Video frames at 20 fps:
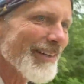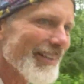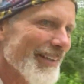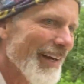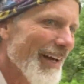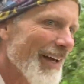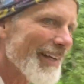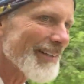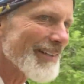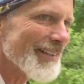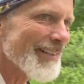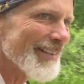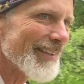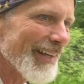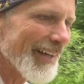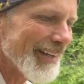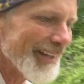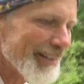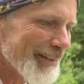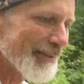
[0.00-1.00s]
Yes,
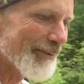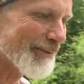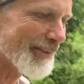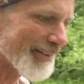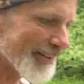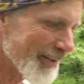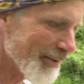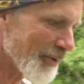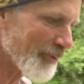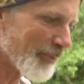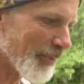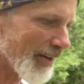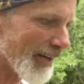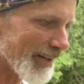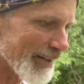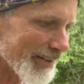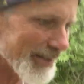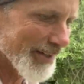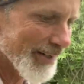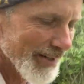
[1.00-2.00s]
thank you so
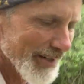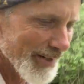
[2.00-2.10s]
much.